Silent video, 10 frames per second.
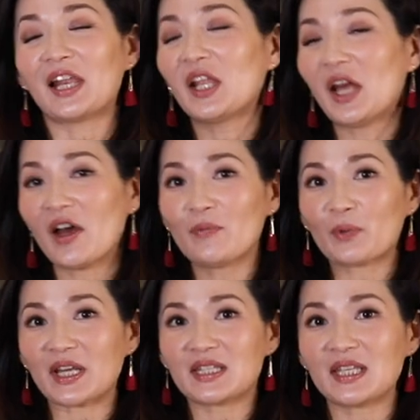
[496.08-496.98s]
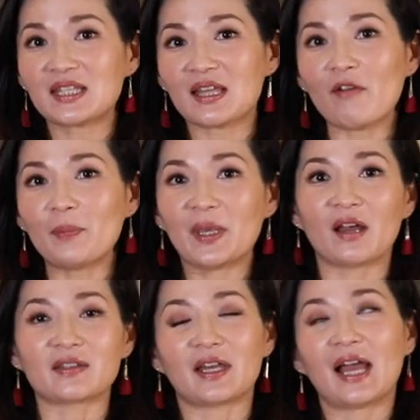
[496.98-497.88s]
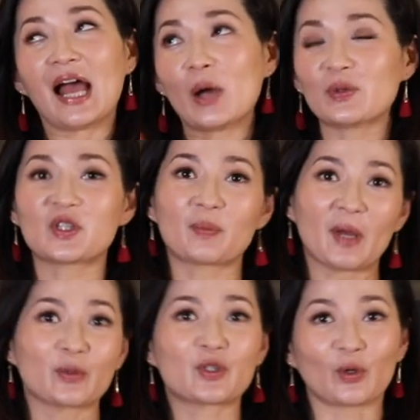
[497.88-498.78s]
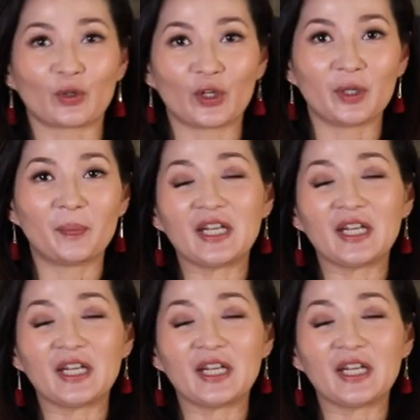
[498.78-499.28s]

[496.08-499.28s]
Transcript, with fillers: love braising stuff because the house smells so good,